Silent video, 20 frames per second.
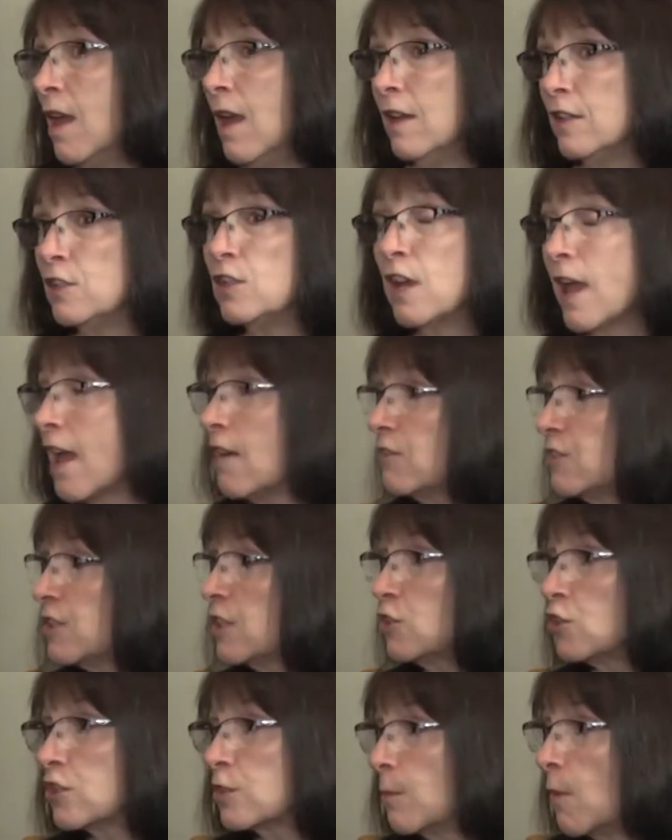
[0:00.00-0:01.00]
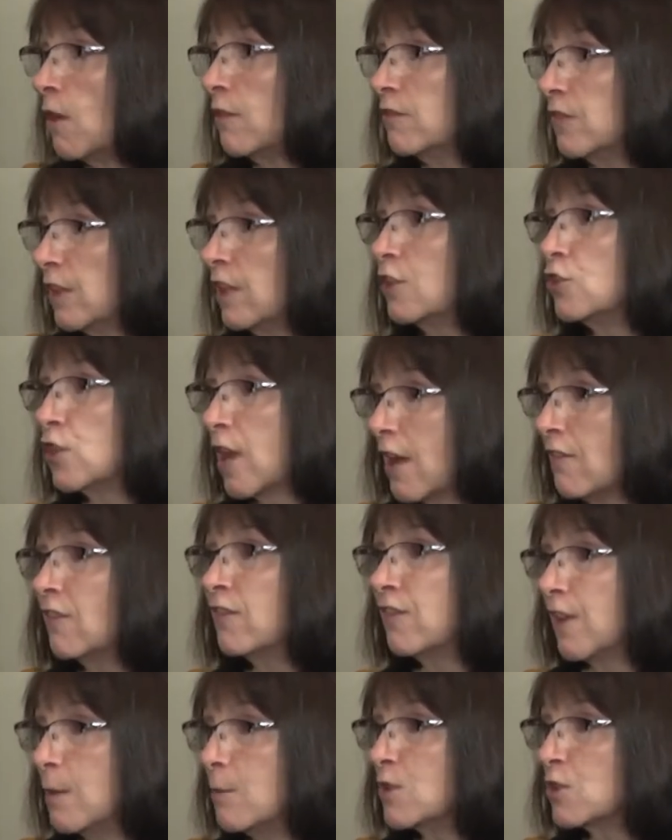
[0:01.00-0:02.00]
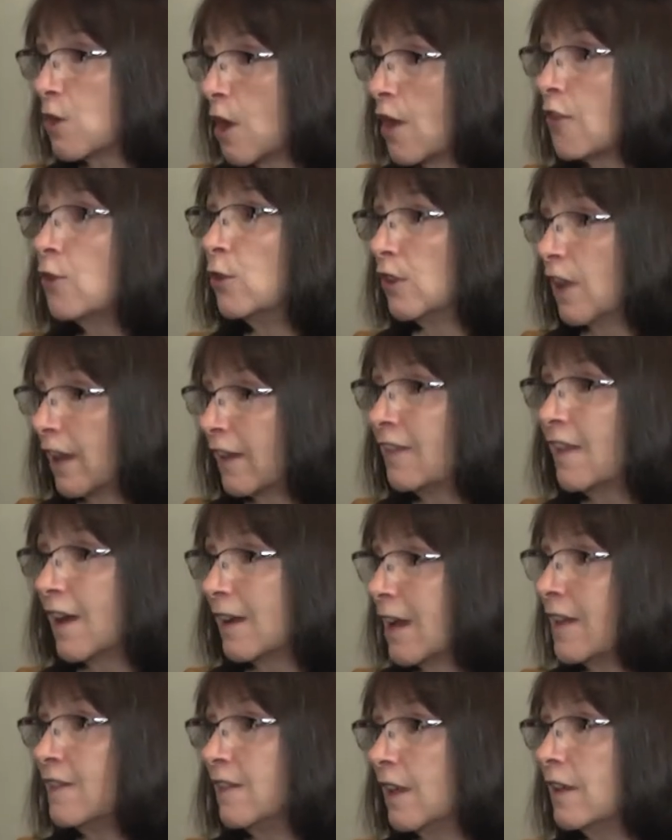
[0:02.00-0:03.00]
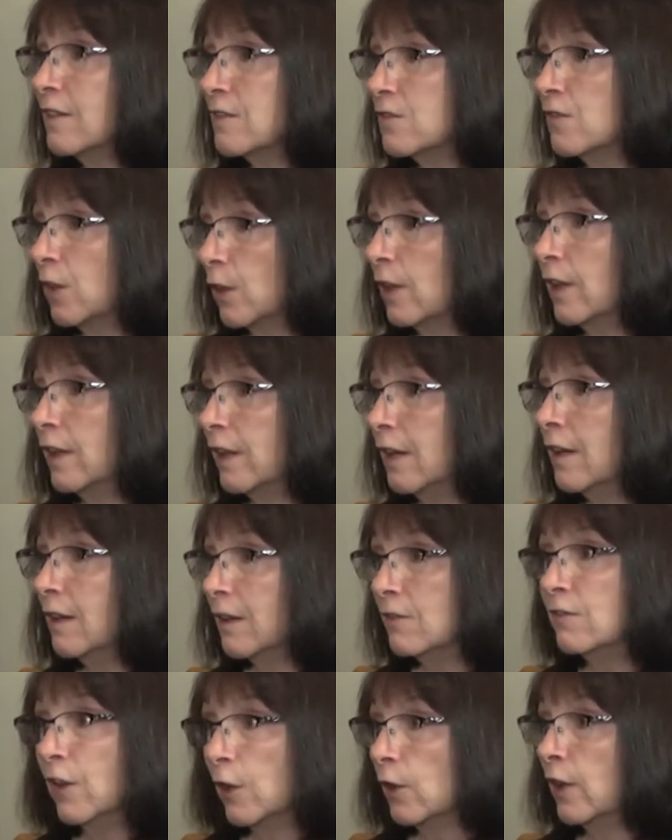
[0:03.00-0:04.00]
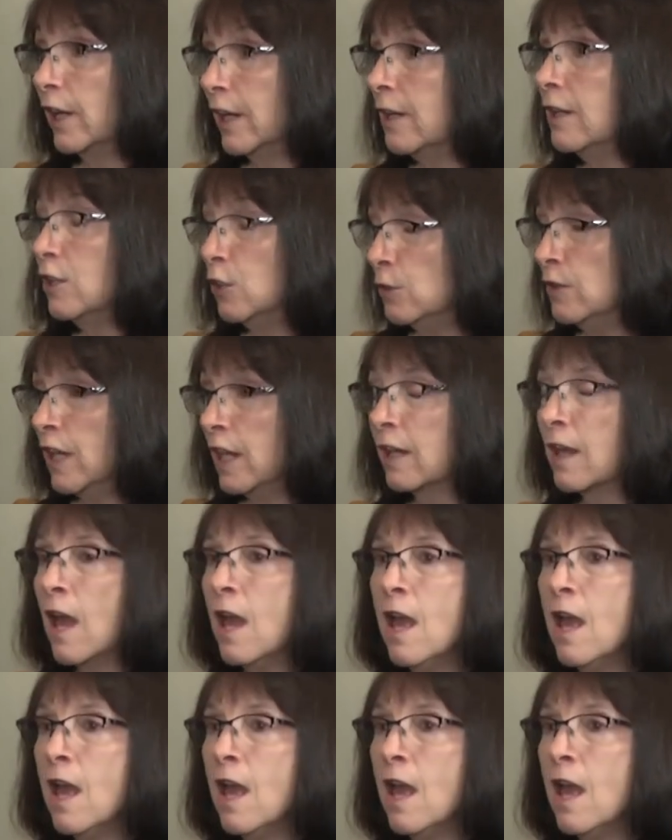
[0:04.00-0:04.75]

To have such a small village have a famous author like that, I think is very, very unique.